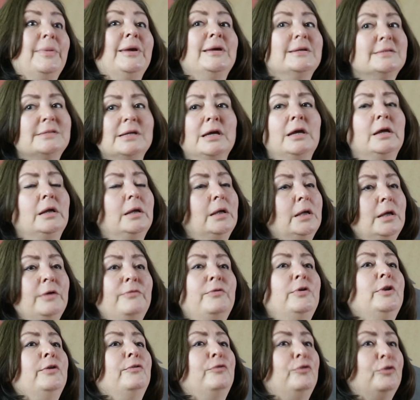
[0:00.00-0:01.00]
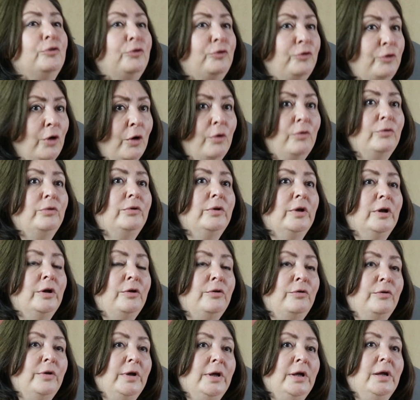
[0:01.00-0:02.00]
Because it, even if you don't
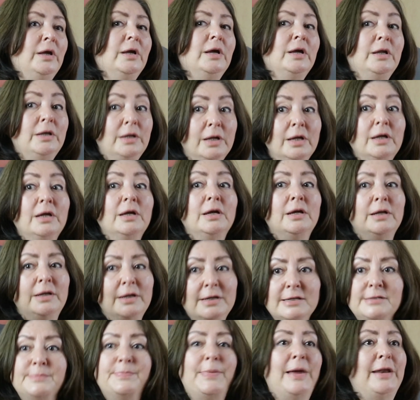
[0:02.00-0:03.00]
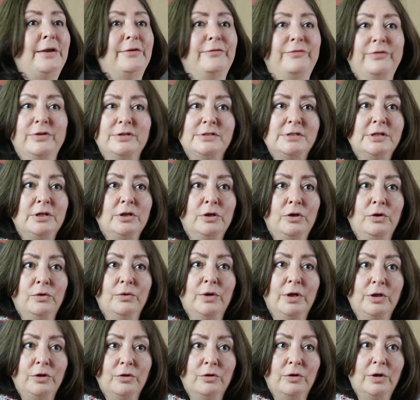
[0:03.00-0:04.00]
agree, it, it is benefiting
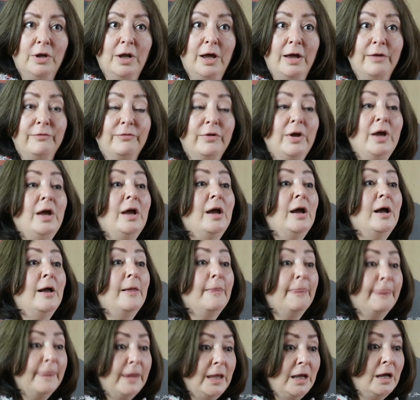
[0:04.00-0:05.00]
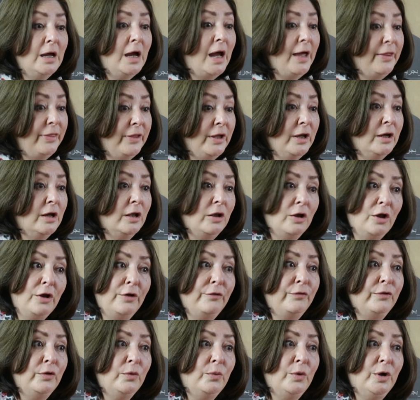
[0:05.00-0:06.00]
you and your life. I think a
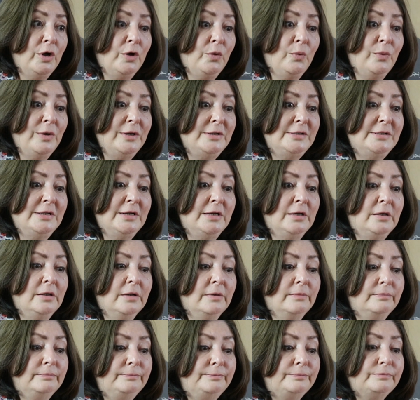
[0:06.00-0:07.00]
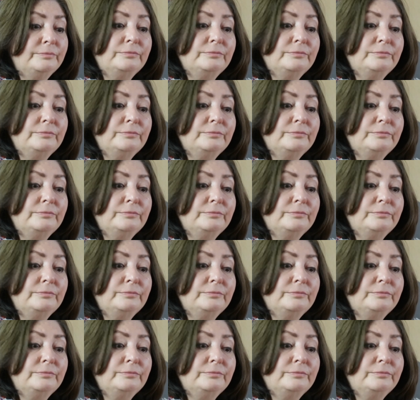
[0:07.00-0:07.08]
lot of the work we did